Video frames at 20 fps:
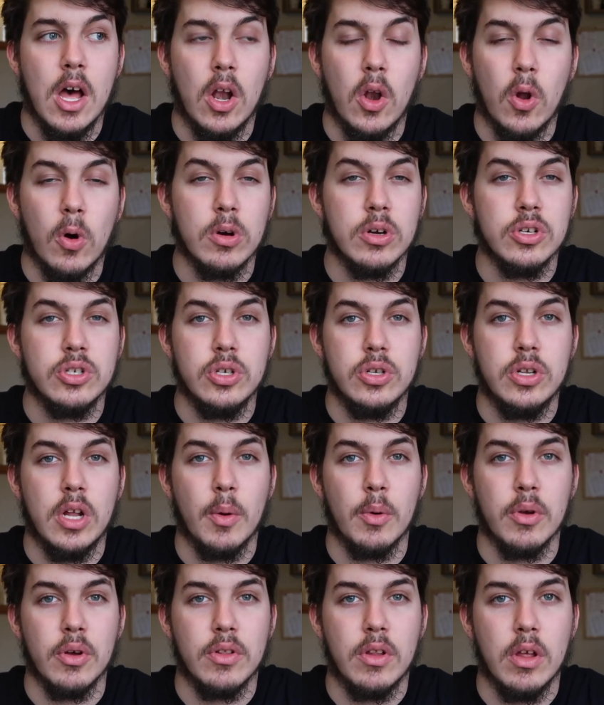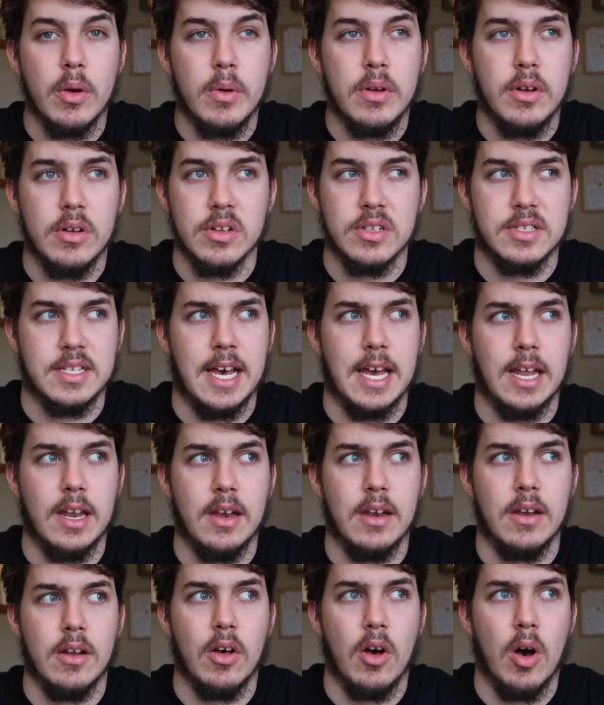As long as you know what you're doing, not
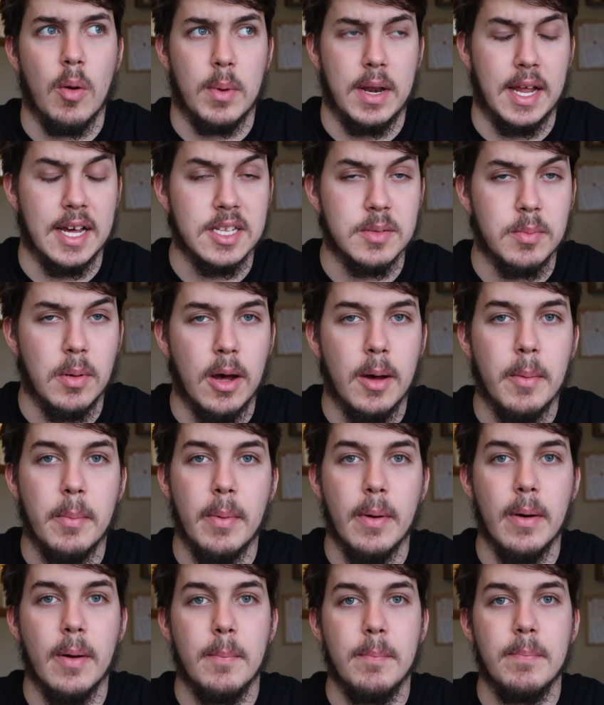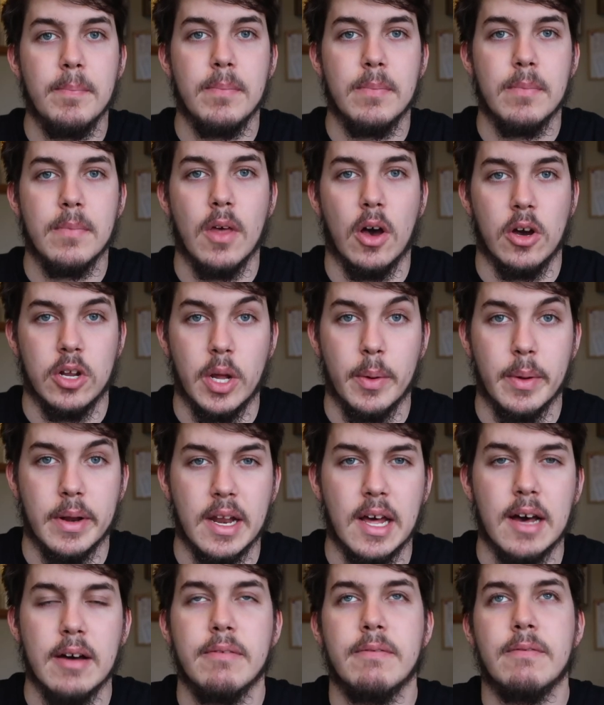saying I'm an expert, but I know
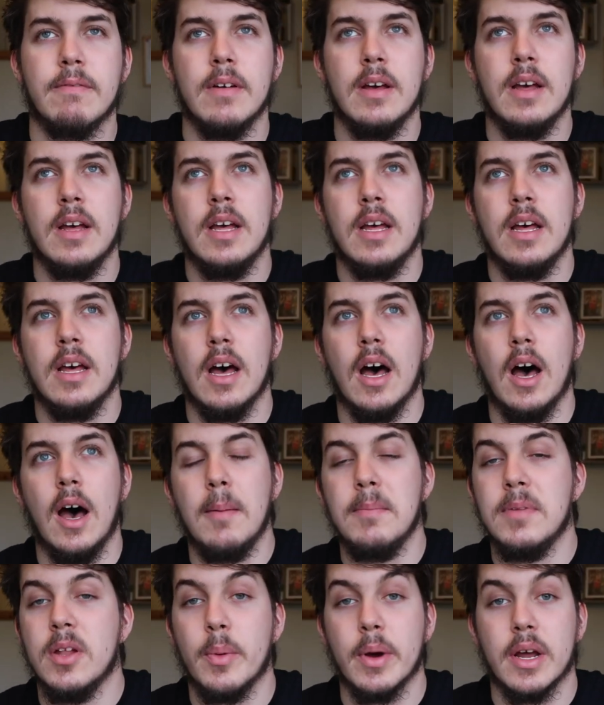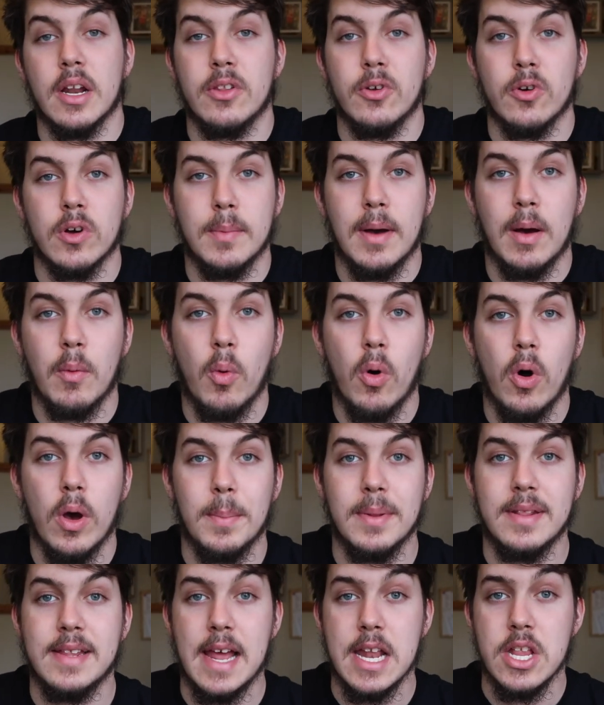enough. Um, so we're going to talk about why
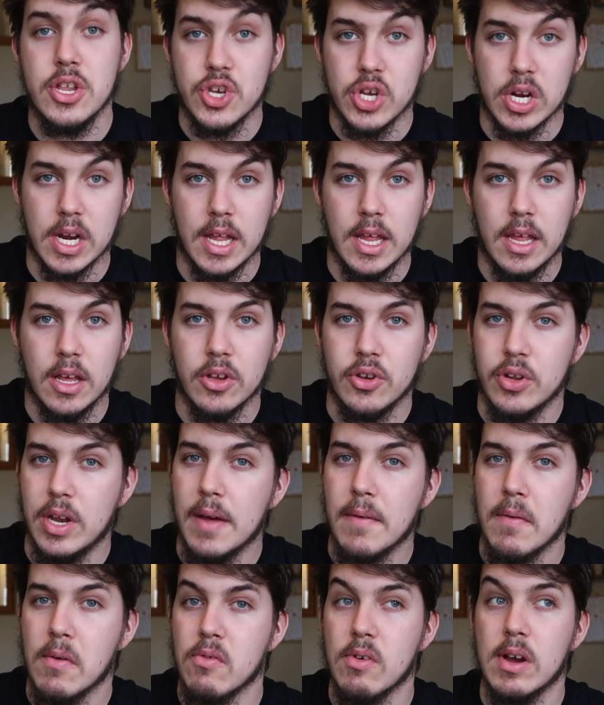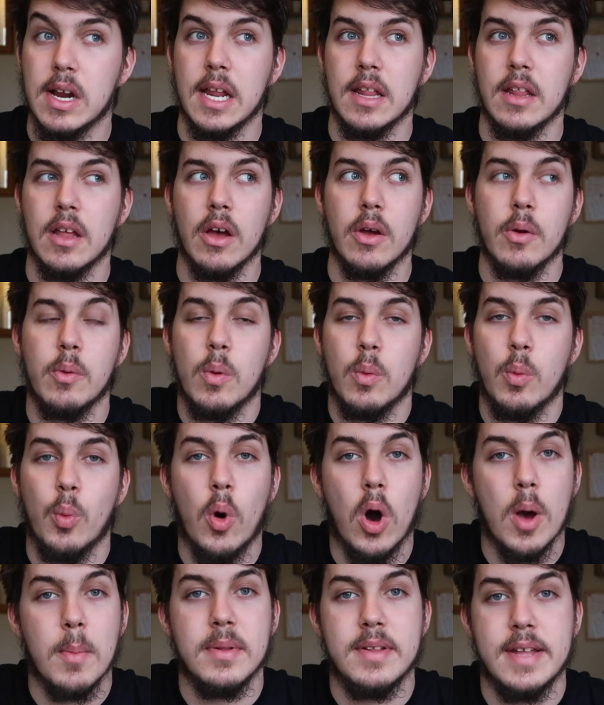potentially, because you never really know,
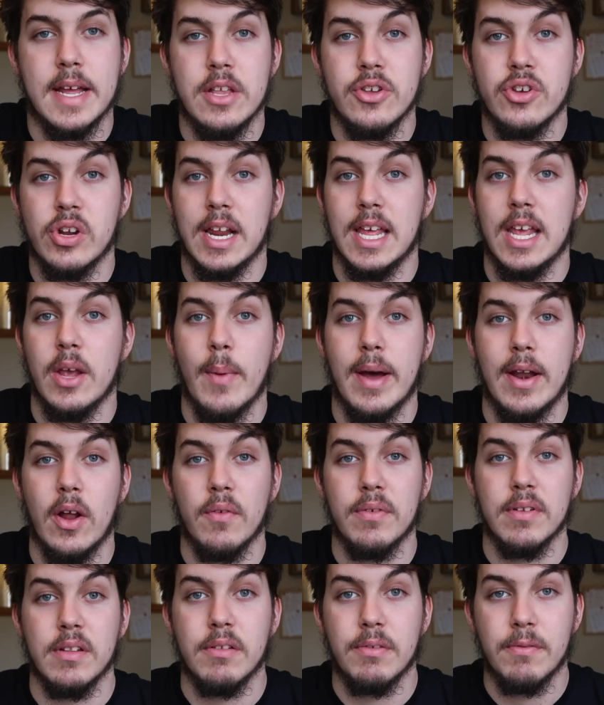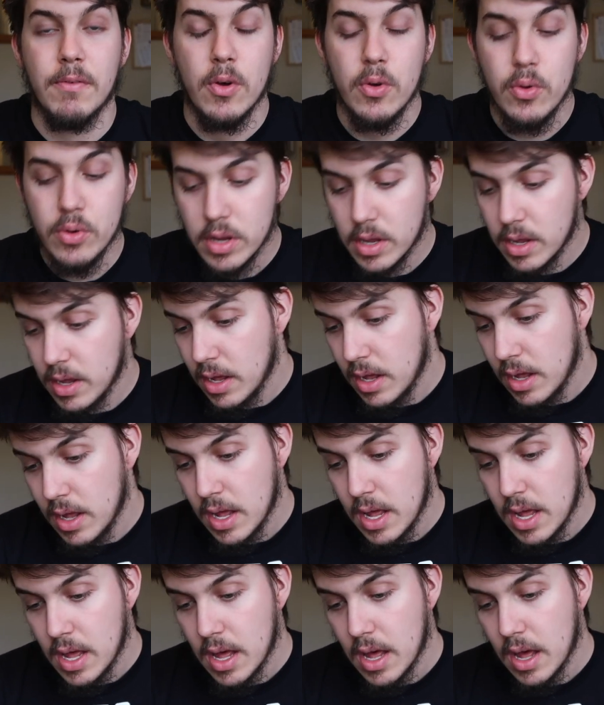why potentially he went off his food.
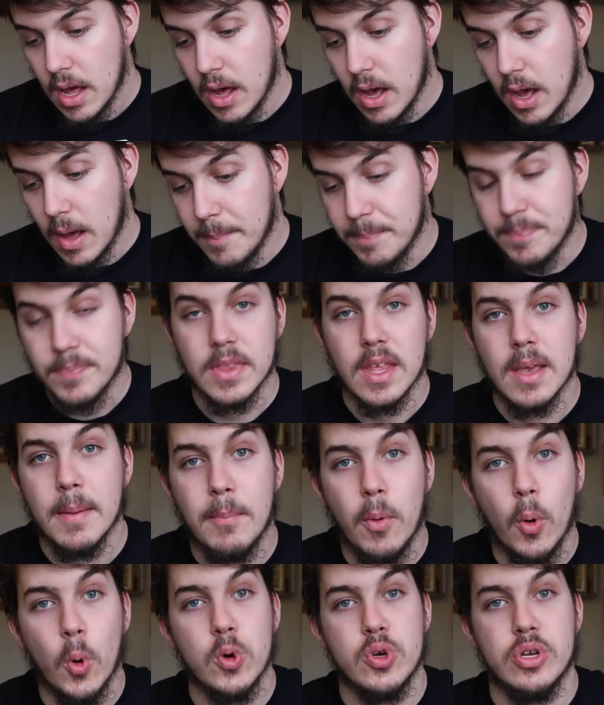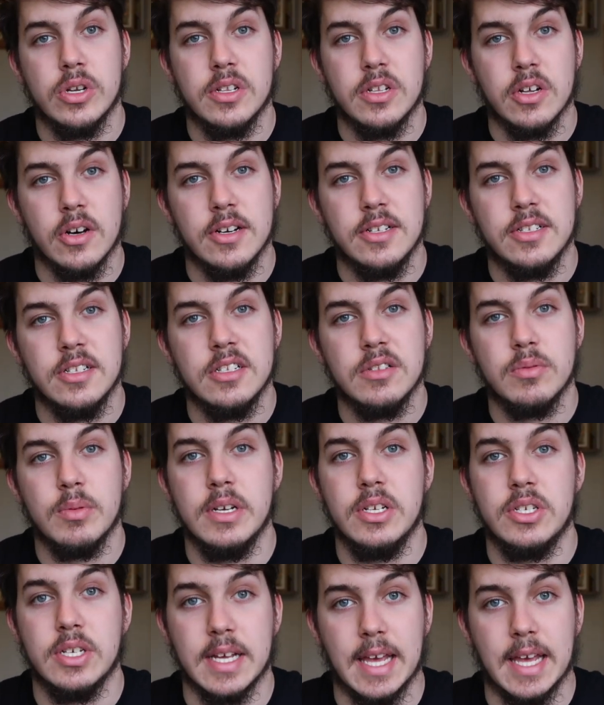Um, portion sizes, which